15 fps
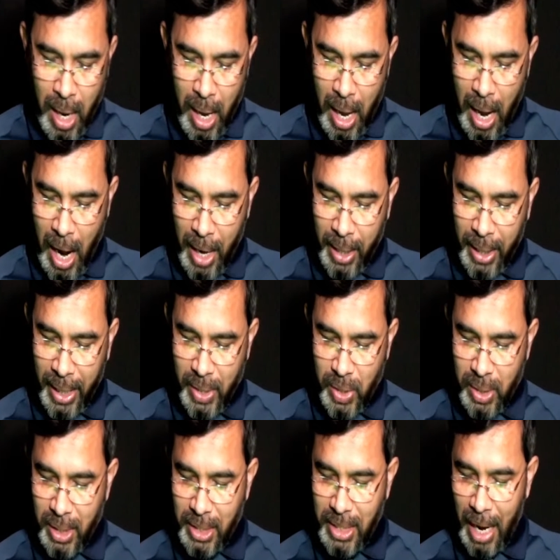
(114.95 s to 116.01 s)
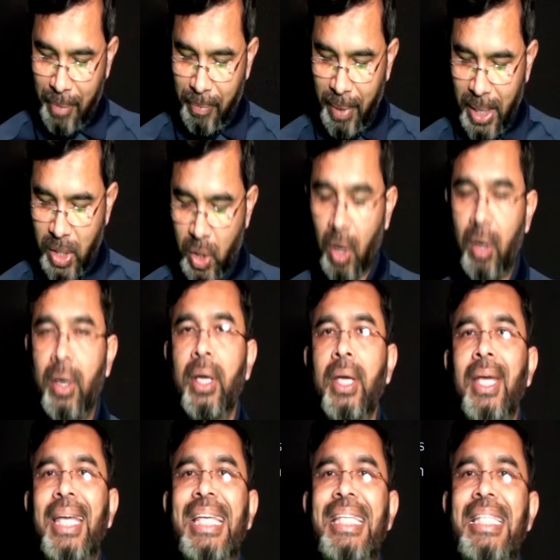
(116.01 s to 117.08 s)
Hardness, toughness, or
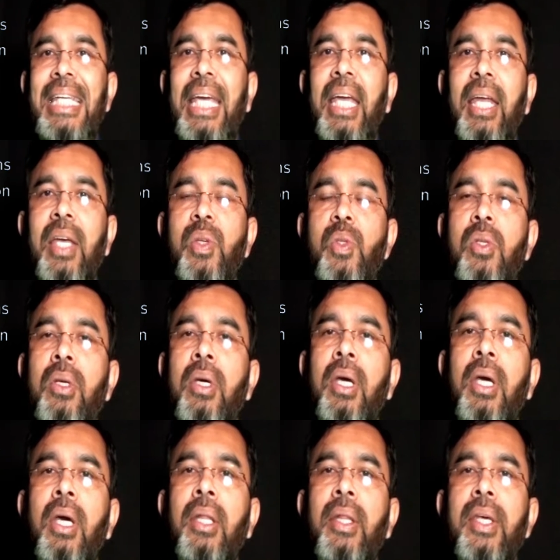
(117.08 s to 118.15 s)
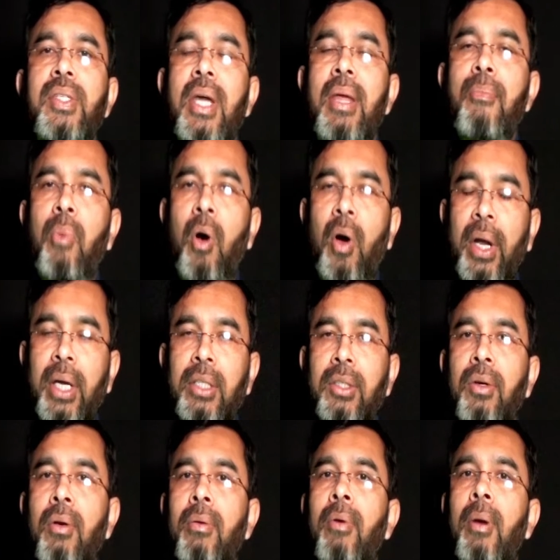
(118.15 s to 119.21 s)
stickiness, these are important
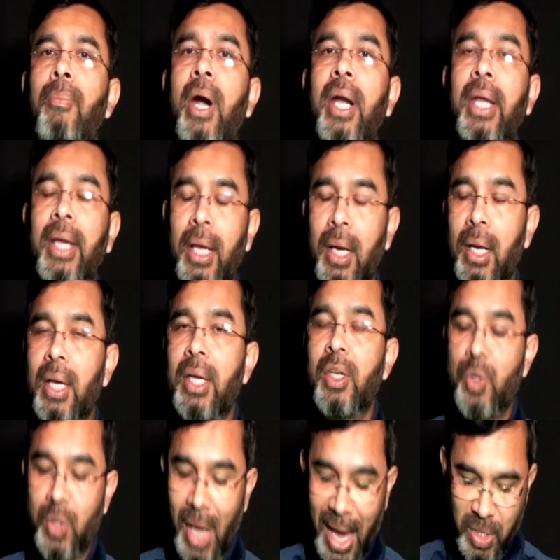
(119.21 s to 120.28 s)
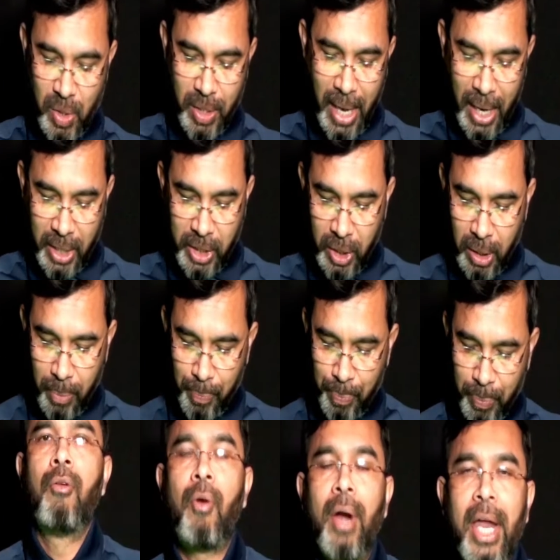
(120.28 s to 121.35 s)
for particle size reduction.
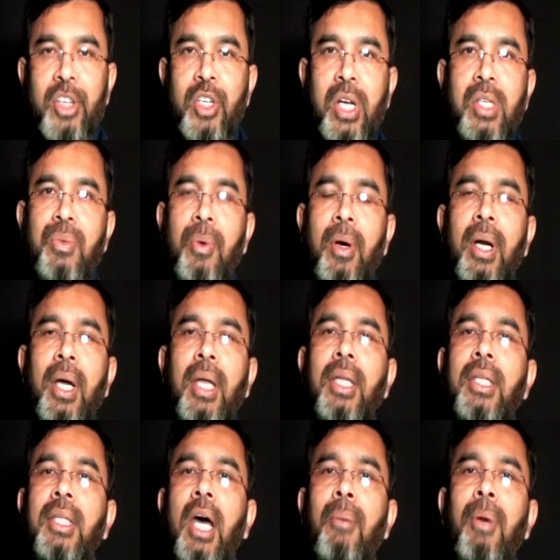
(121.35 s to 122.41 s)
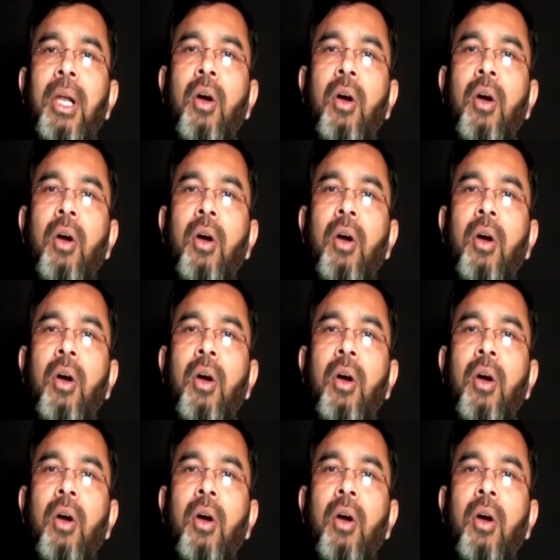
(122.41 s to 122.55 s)
For heat transfer, the thermal